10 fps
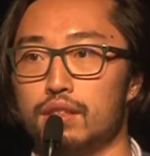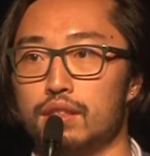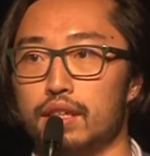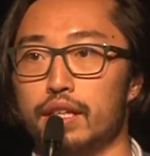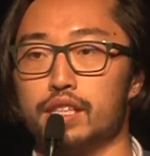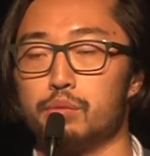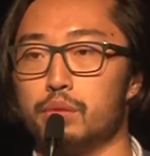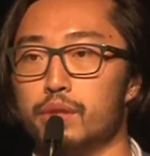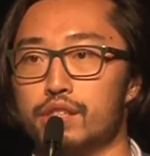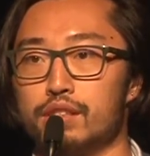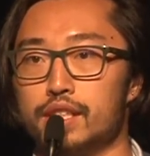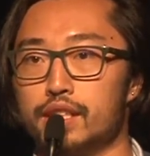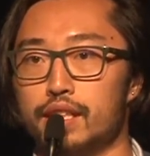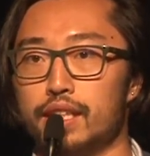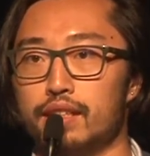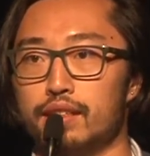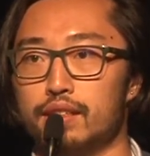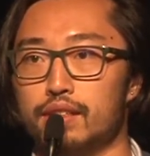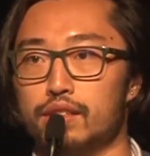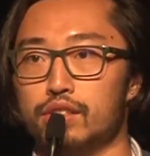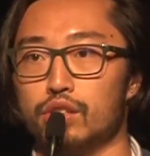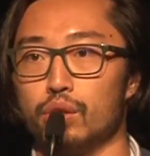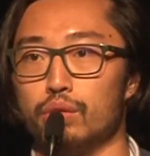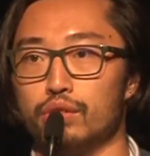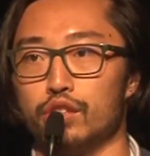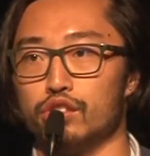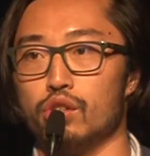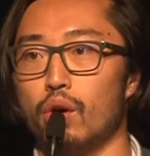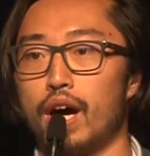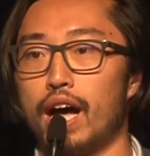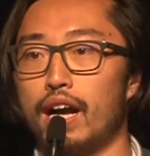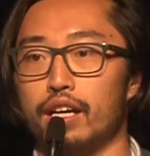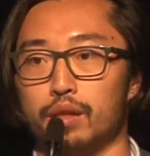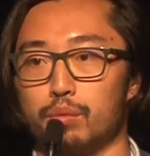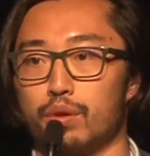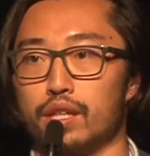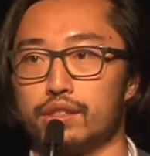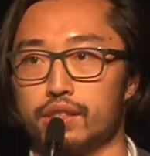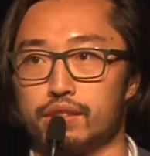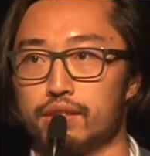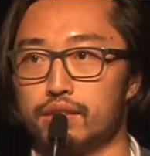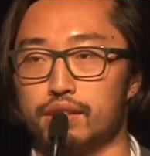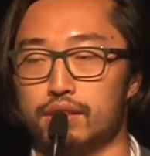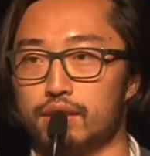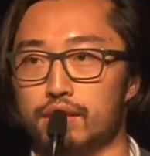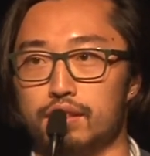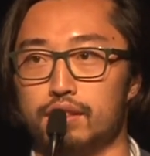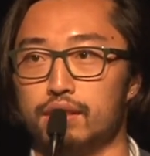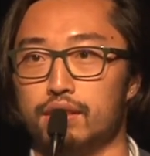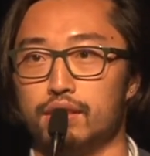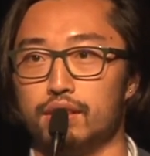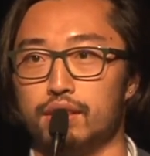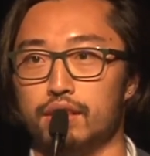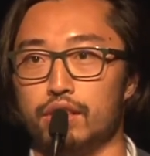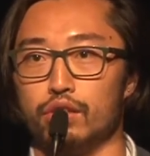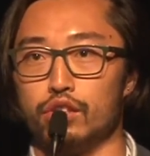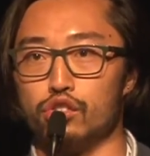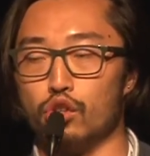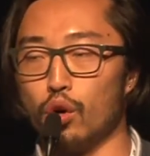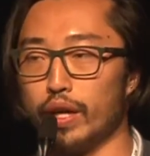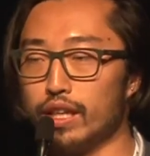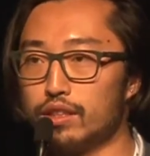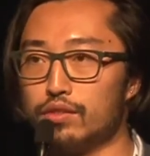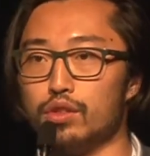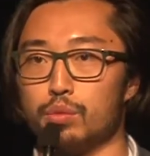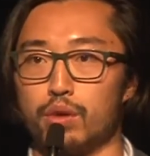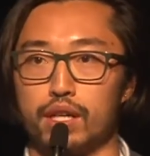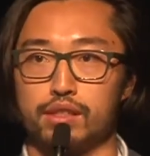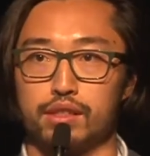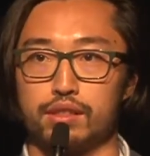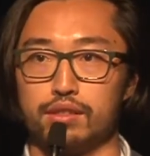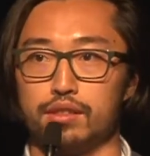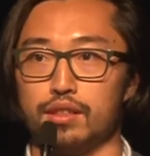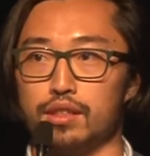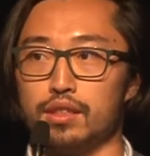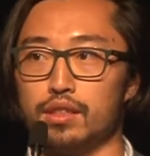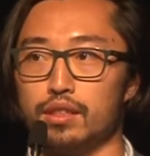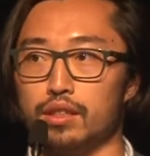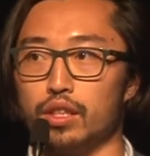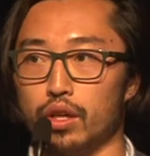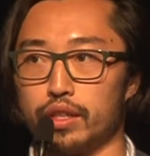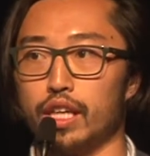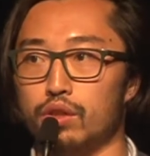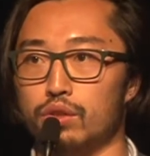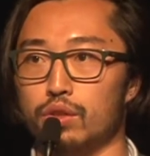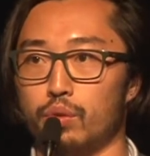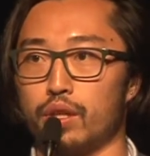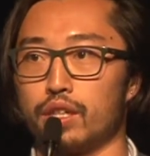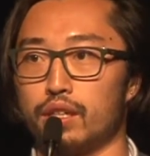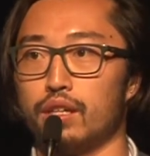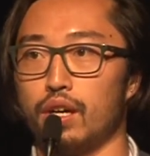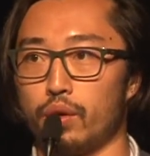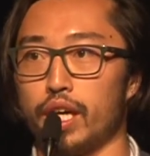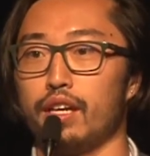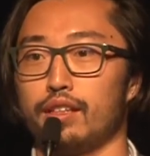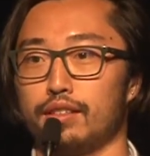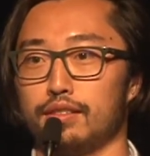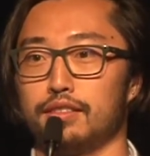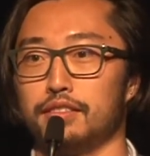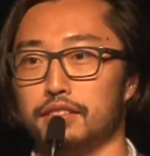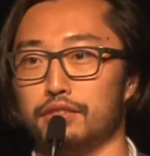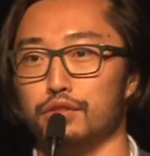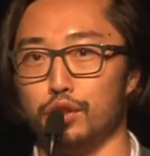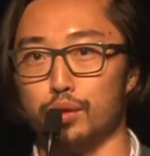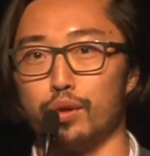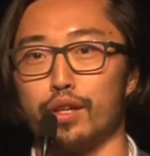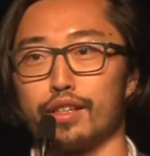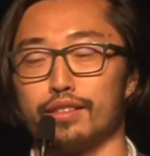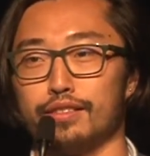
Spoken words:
And it's permissionless, so there's no hiring process. There's no interview process. Can you do the work? Okay, do the work.